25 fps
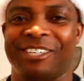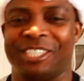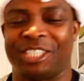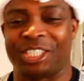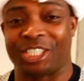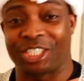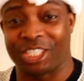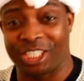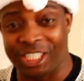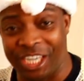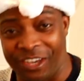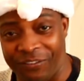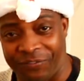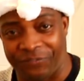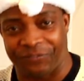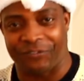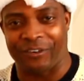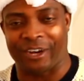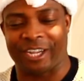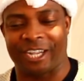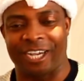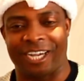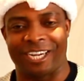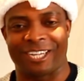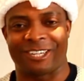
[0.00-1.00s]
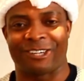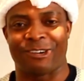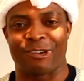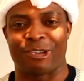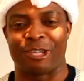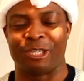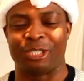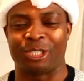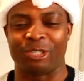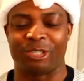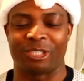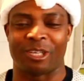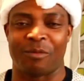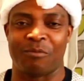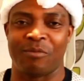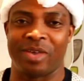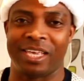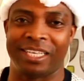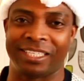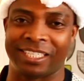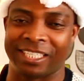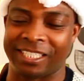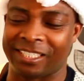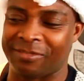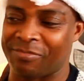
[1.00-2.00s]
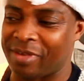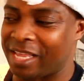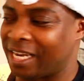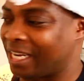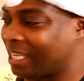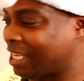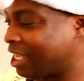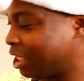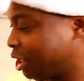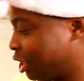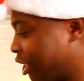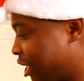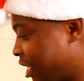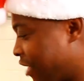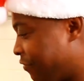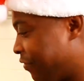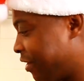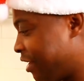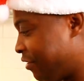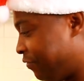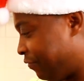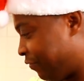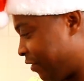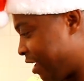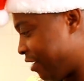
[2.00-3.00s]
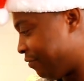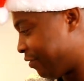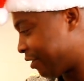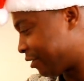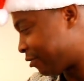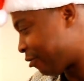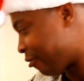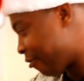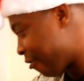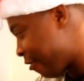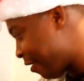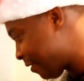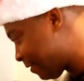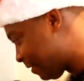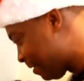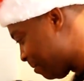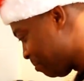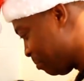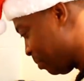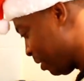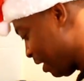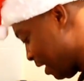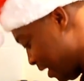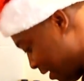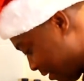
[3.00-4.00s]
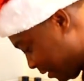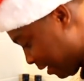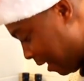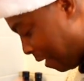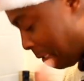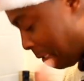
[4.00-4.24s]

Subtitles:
Chef Ricardo cooking show. It's amazing to be in the kitchen giving your favorite recipes.